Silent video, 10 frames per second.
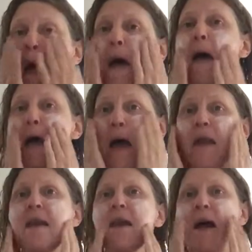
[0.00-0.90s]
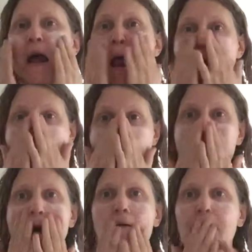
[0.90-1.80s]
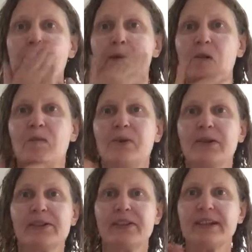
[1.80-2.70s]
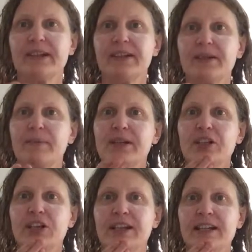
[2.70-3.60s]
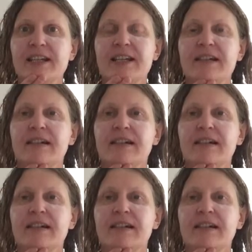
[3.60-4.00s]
And I think it all boils down to my chin